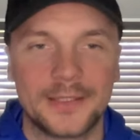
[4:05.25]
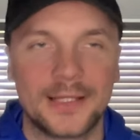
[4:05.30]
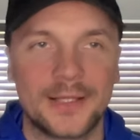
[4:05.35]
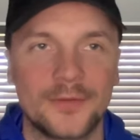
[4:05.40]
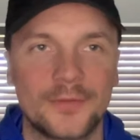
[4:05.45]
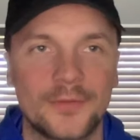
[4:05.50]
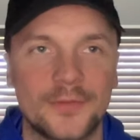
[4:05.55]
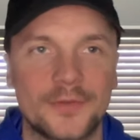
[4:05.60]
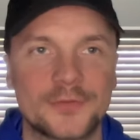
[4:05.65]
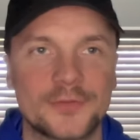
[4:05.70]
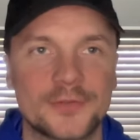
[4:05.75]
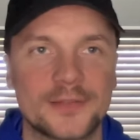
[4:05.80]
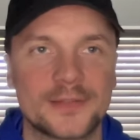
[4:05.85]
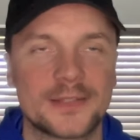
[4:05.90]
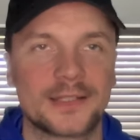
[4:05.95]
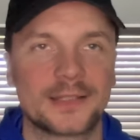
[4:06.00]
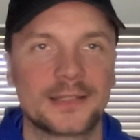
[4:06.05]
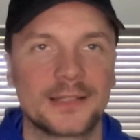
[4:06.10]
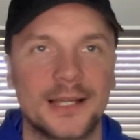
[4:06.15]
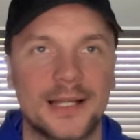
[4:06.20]
health, that just
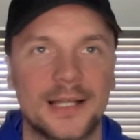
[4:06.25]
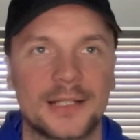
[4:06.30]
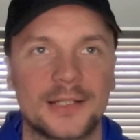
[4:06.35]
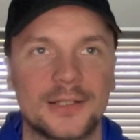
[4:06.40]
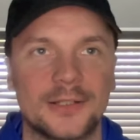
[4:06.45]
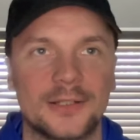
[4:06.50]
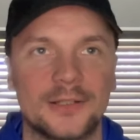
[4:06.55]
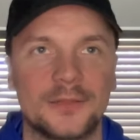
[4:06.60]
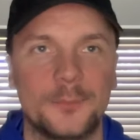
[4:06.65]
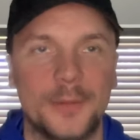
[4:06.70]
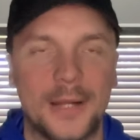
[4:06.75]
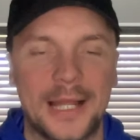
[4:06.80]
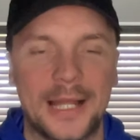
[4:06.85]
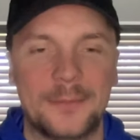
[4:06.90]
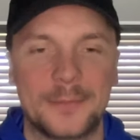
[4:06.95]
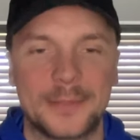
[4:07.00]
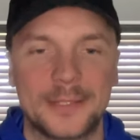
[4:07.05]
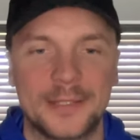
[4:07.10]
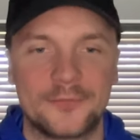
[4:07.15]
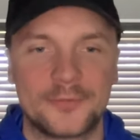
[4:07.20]
think that I go
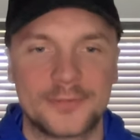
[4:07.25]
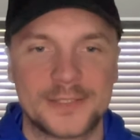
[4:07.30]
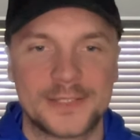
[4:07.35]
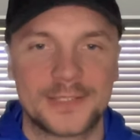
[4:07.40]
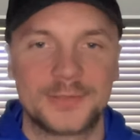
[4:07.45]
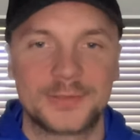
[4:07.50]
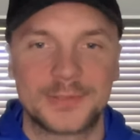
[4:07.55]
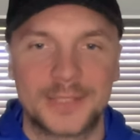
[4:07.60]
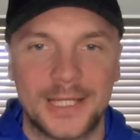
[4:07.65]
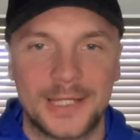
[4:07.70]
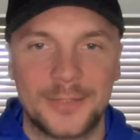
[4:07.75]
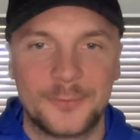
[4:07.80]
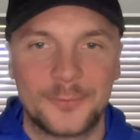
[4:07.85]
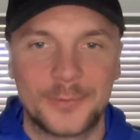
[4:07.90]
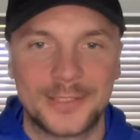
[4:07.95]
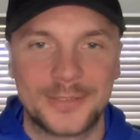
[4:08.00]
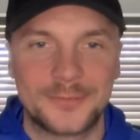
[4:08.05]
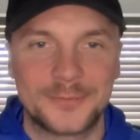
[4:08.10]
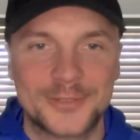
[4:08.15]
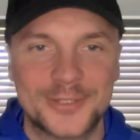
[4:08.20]
barmy every single night at
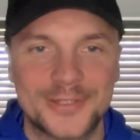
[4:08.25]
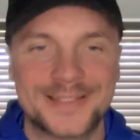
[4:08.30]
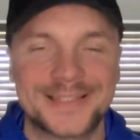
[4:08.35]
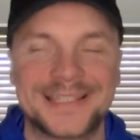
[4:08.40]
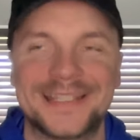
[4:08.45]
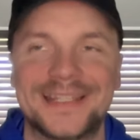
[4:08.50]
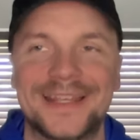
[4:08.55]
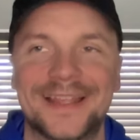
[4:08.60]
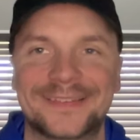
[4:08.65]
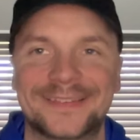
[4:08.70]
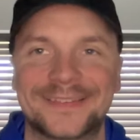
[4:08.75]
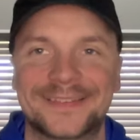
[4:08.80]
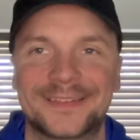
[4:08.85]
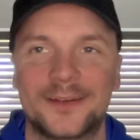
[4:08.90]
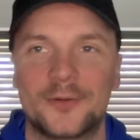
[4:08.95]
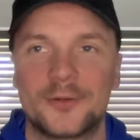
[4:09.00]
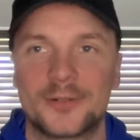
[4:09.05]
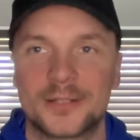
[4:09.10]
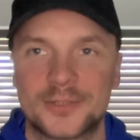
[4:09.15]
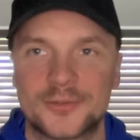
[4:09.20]
week, which isn't
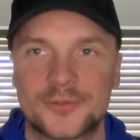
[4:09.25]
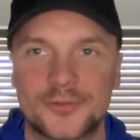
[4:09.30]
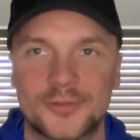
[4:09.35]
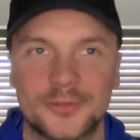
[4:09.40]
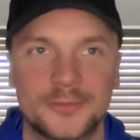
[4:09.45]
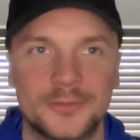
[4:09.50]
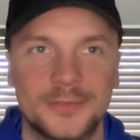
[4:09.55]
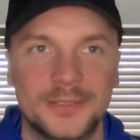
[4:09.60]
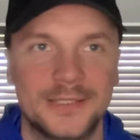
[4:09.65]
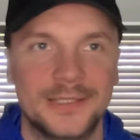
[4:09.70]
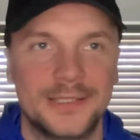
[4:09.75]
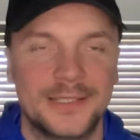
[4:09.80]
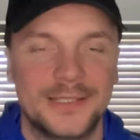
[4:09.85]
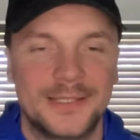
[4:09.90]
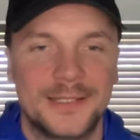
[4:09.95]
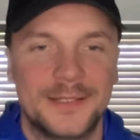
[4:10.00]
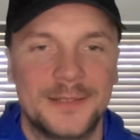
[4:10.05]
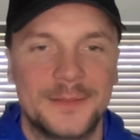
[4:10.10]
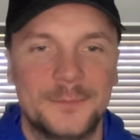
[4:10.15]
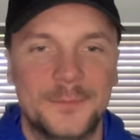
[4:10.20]
necessarily true.
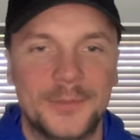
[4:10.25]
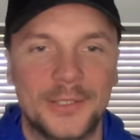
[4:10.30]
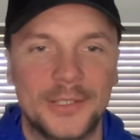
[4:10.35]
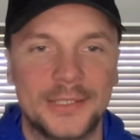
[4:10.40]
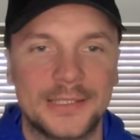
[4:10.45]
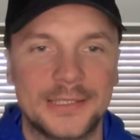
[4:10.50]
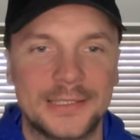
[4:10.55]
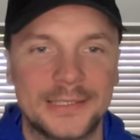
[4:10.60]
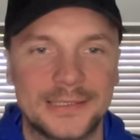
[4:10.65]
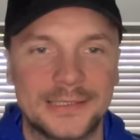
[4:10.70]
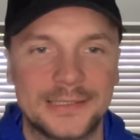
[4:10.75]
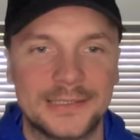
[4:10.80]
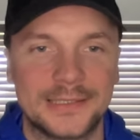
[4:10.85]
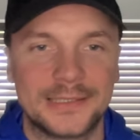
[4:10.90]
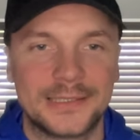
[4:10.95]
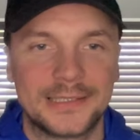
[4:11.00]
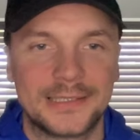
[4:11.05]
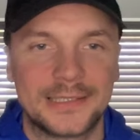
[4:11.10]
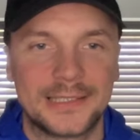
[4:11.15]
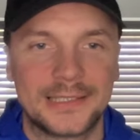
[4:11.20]
But
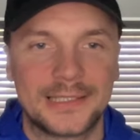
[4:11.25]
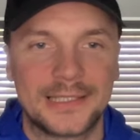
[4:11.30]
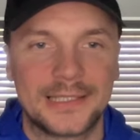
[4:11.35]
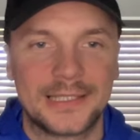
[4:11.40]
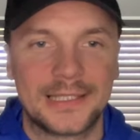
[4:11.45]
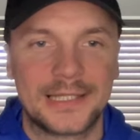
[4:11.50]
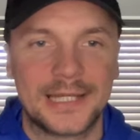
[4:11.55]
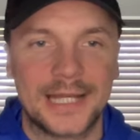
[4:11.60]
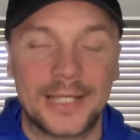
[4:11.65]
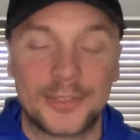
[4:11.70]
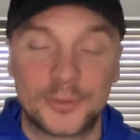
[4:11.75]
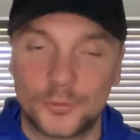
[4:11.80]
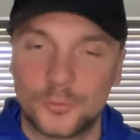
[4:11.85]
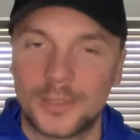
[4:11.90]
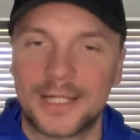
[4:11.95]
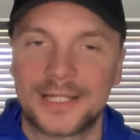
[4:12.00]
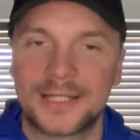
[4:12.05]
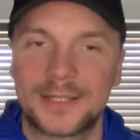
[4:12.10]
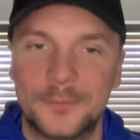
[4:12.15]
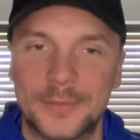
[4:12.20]
I do
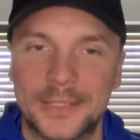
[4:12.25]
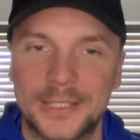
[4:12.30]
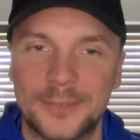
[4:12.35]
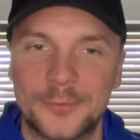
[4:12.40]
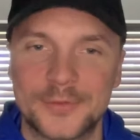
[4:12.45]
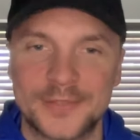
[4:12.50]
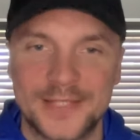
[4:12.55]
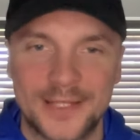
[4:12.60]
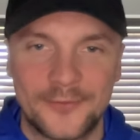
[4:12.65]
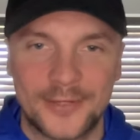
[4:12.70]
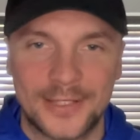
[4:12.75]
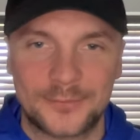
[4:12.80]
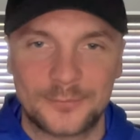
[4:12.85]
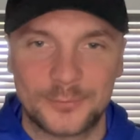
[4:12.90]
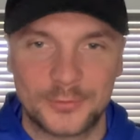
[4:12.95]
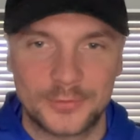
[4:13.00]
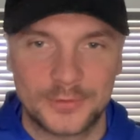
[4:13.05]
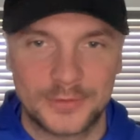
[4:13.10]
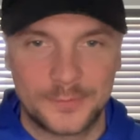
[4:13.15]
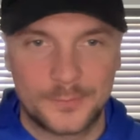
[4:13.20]
like a beer once I've had
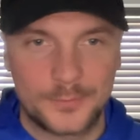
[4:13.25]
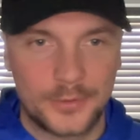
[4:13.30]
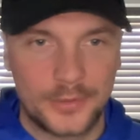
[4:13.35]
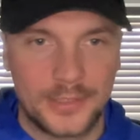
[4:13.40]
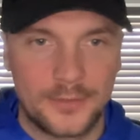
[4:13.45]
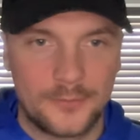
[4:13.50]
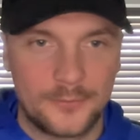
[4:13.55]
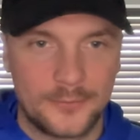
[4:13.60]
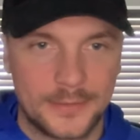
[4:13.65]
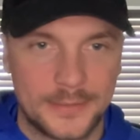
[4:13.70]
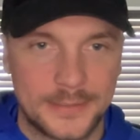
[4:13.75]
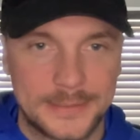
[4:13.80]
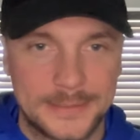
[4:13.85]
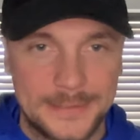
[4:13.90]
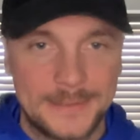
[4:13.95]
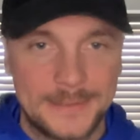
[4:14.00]
one. Let's put it that way.